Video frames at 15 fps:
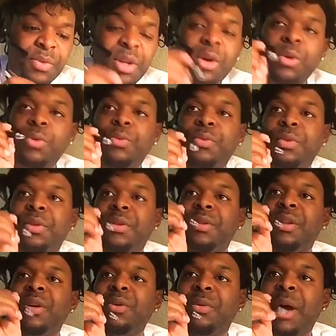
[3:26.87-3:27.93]
No,
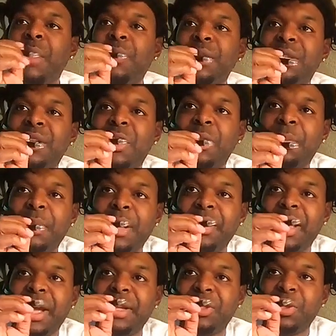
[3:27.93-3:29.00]
no. I wasn't talking
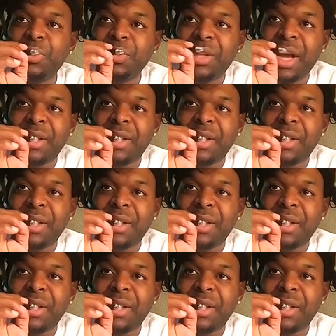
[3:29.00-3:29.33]
about like two